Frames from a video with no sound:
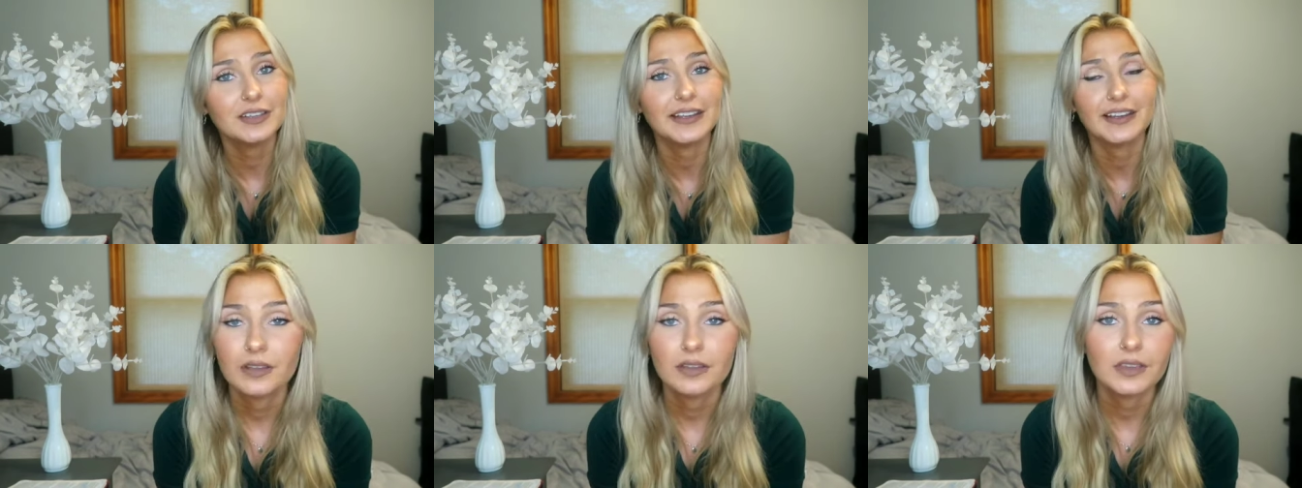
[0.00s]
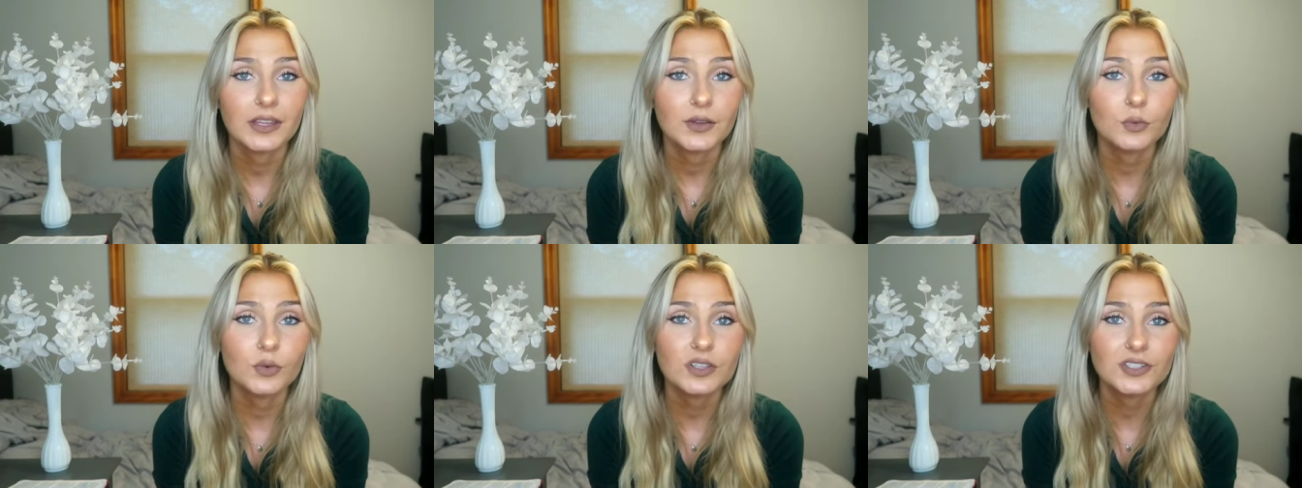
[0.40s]
Like,
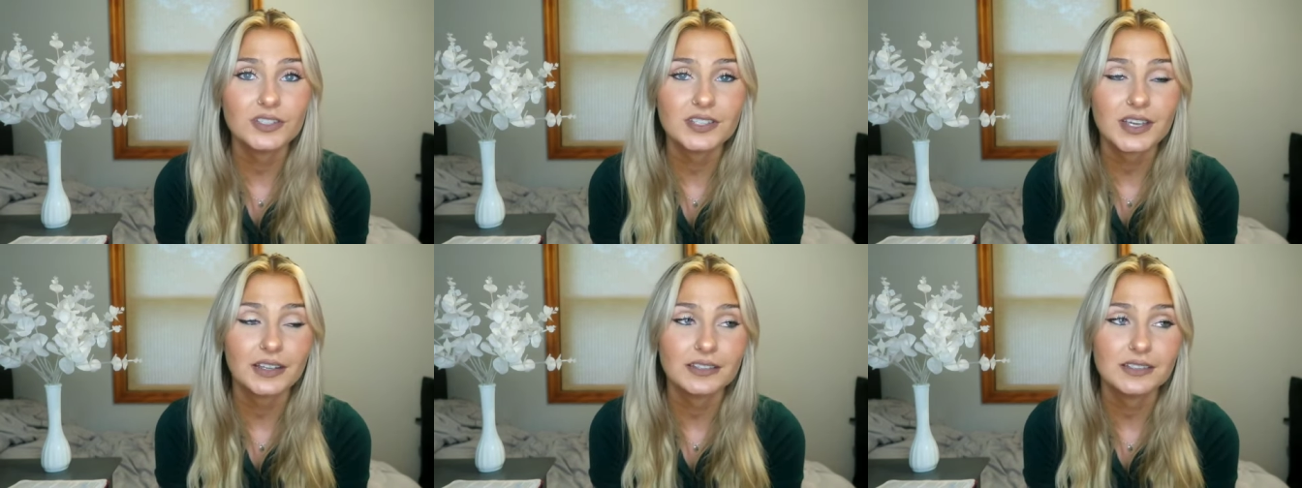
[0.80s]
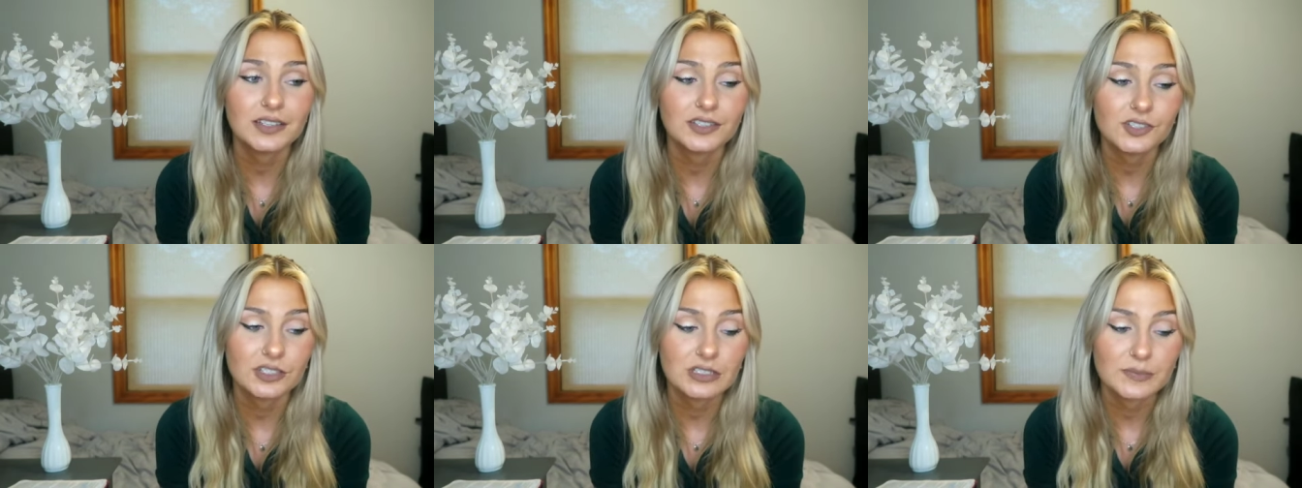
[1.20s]
like we just had
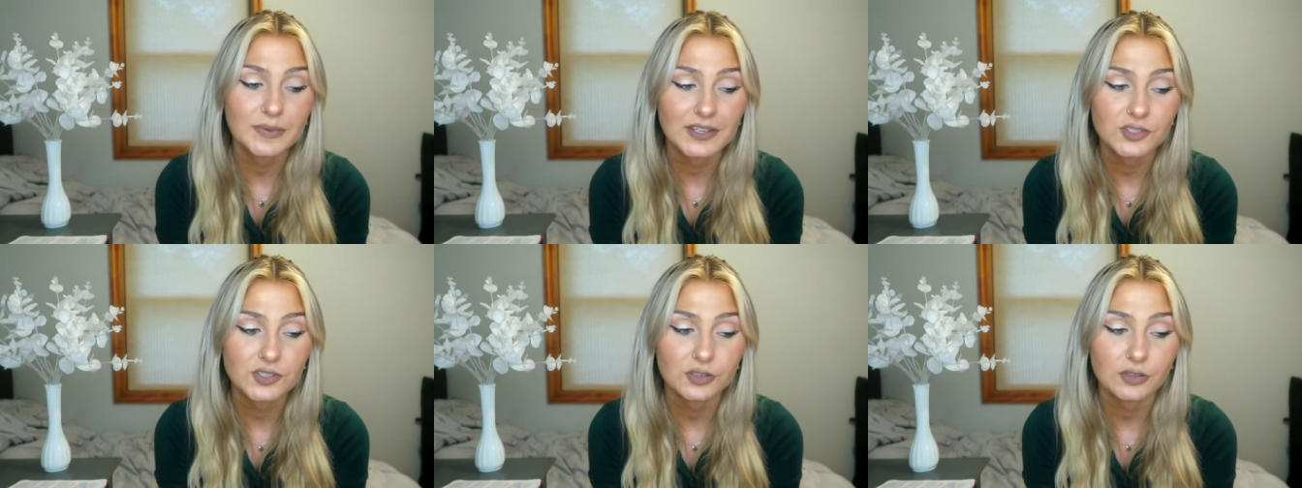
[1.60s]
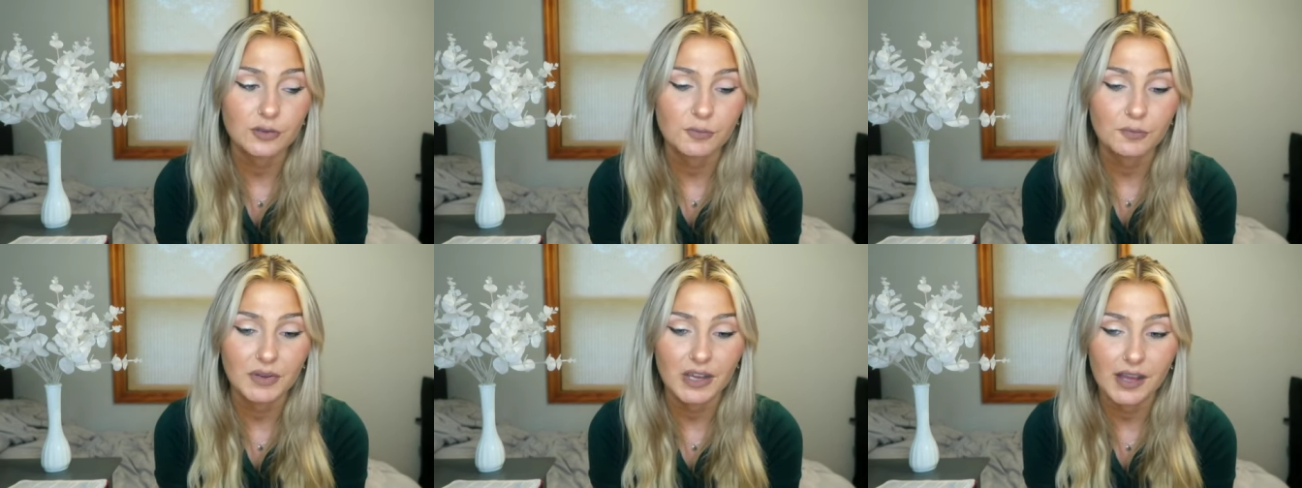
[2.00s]
such a
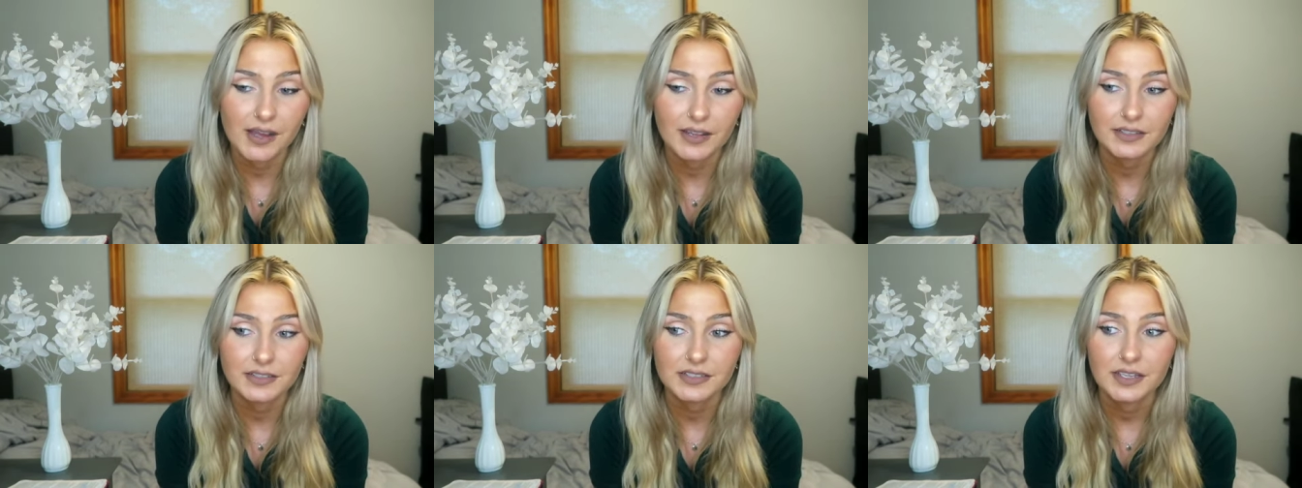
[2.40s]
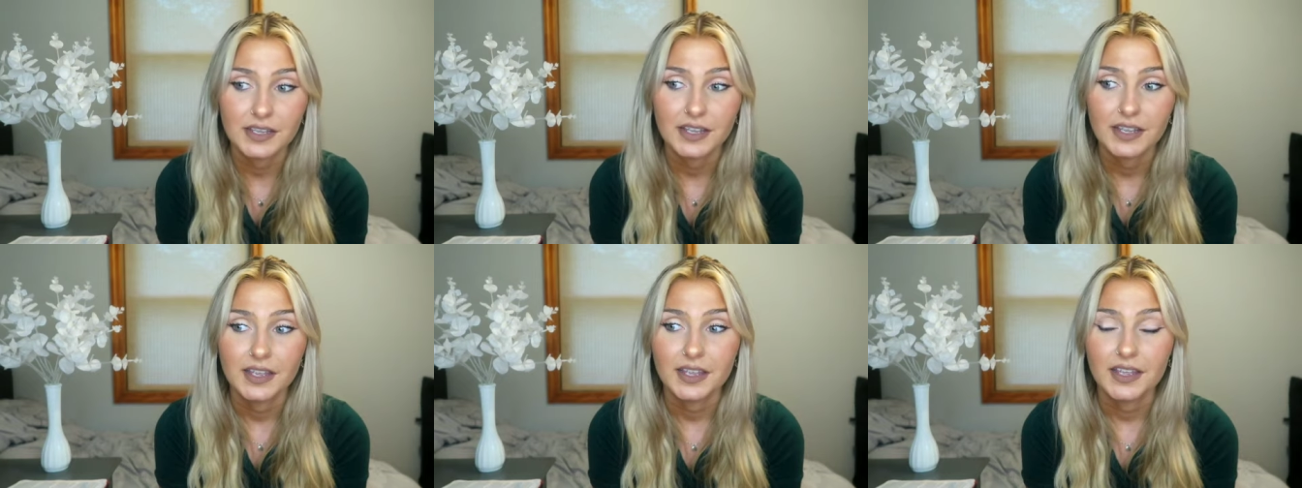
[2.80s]
special bond
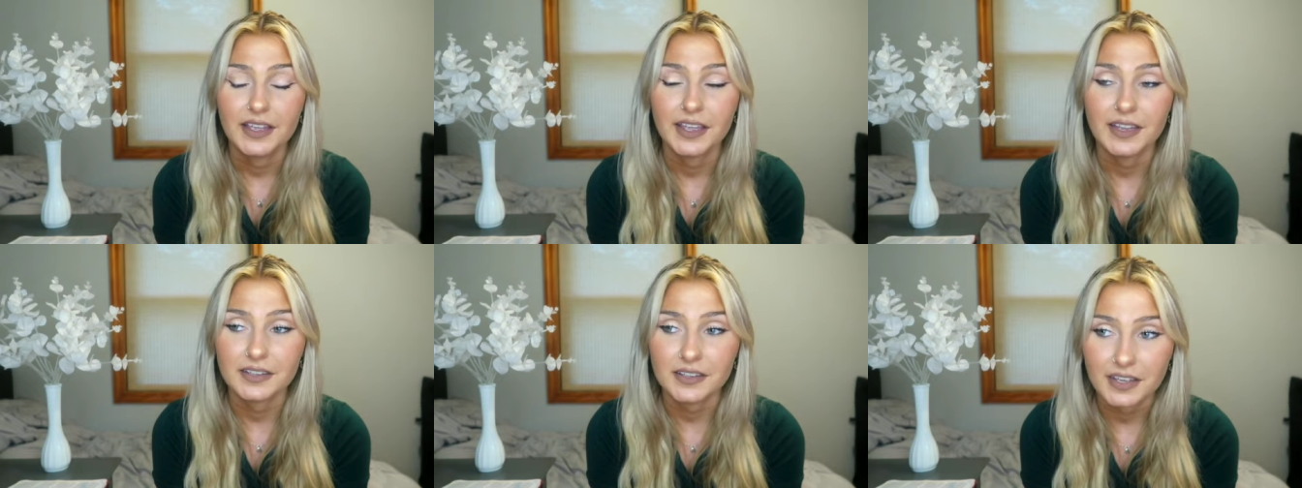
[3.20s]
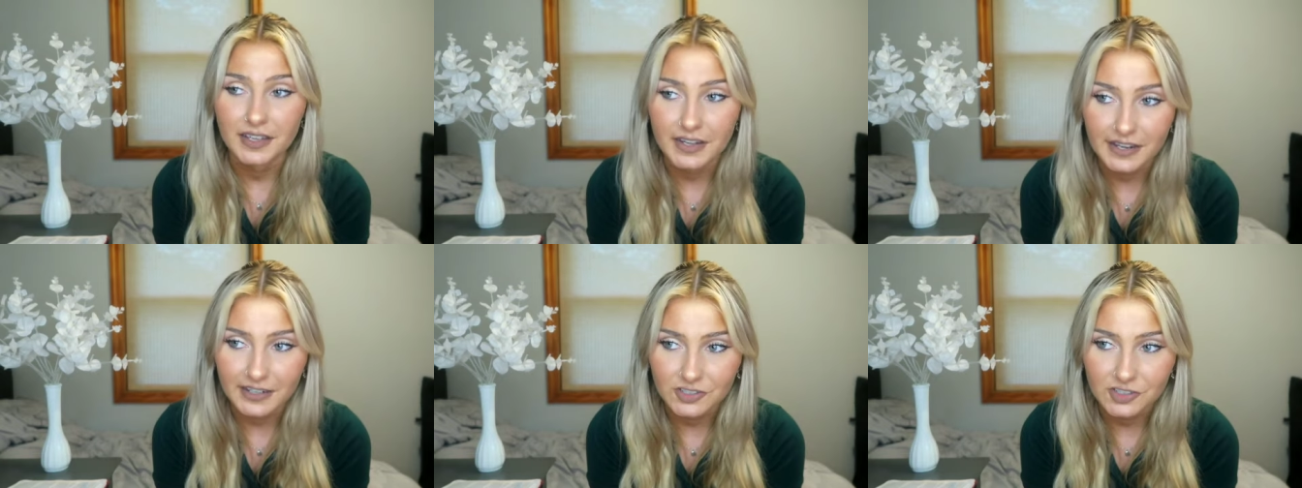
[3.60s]
and
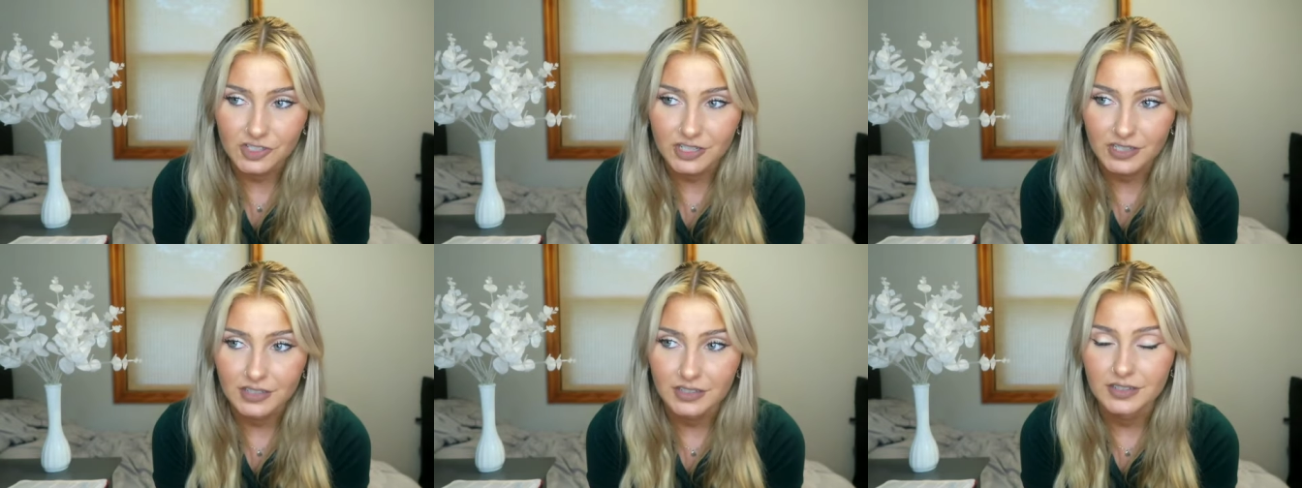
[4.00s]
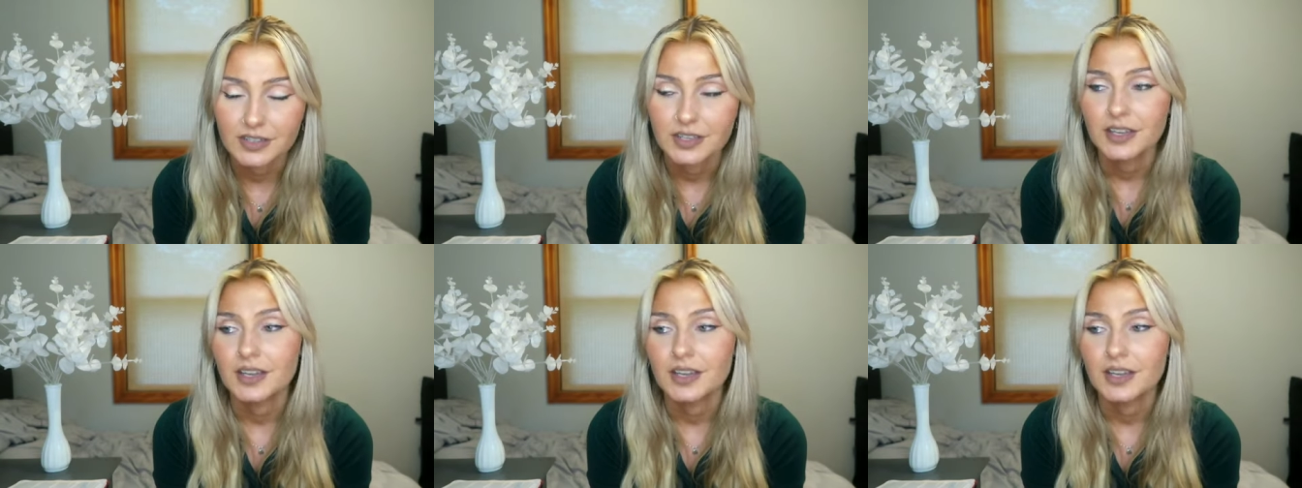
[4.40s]
connection.